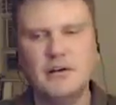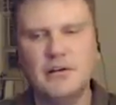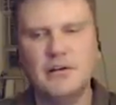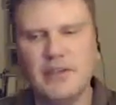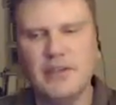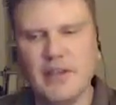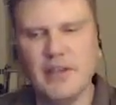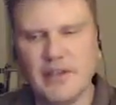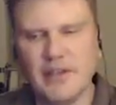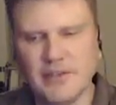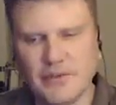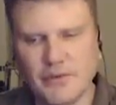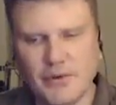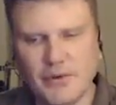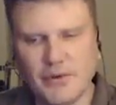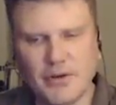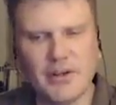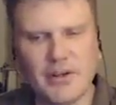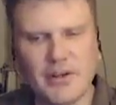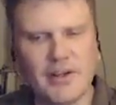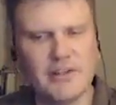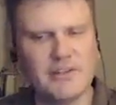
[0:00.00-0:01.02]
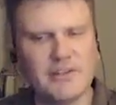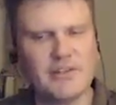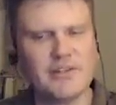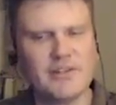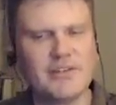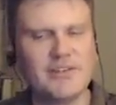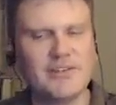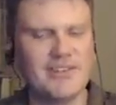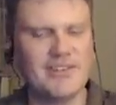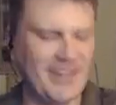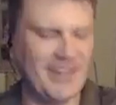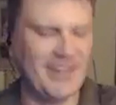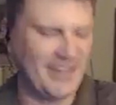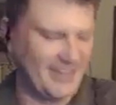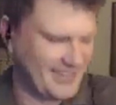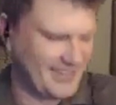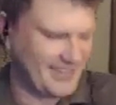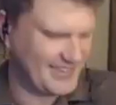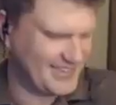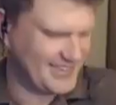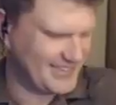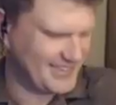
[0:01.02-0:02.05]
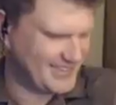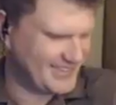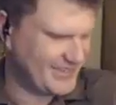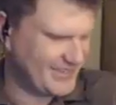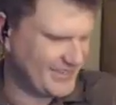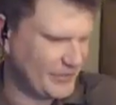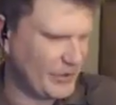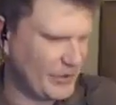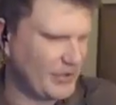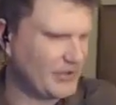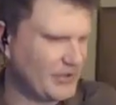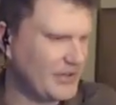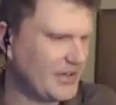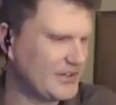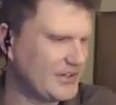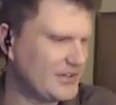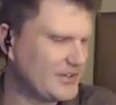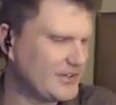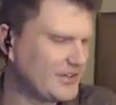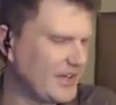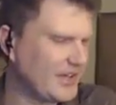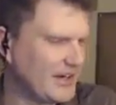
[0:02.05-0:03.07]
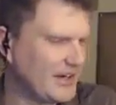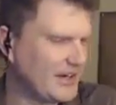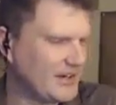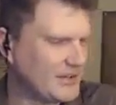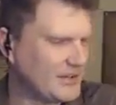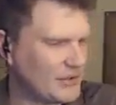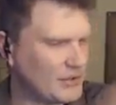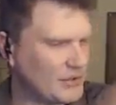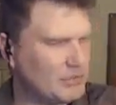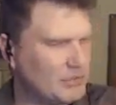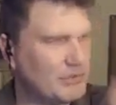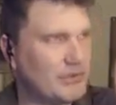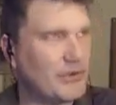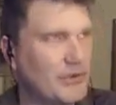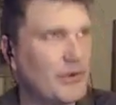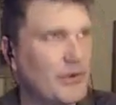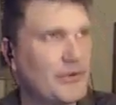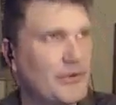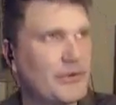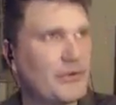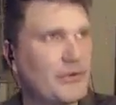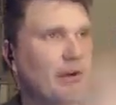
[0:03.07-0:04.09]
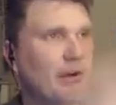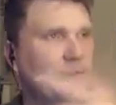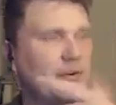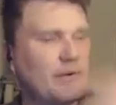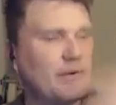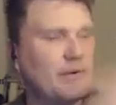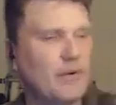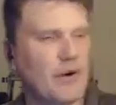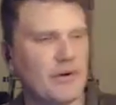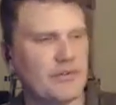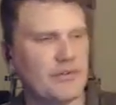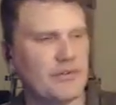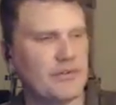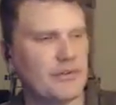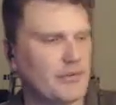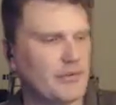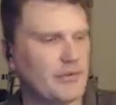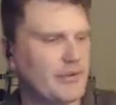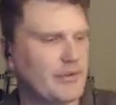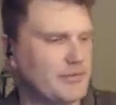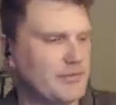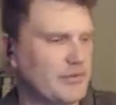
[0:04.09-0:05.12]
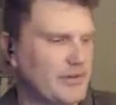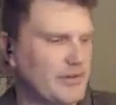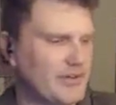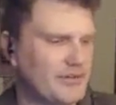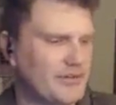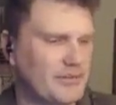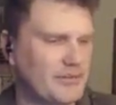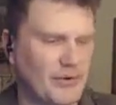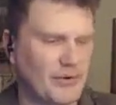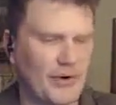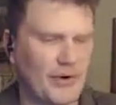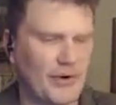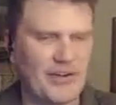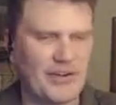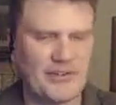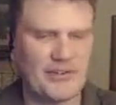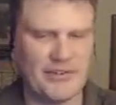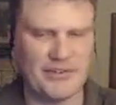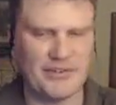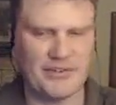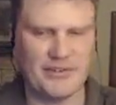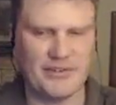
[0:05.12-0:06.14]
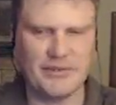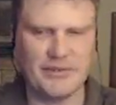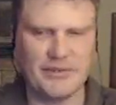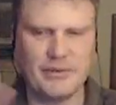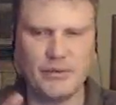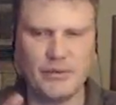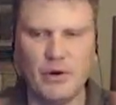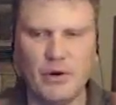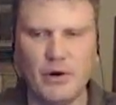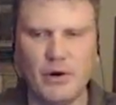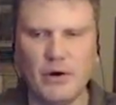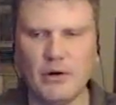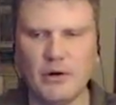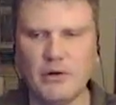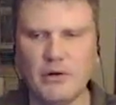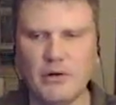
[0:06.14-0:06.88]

Yes, we are not just we are not just guiding you, but those around you also. We bring you great assistance to all.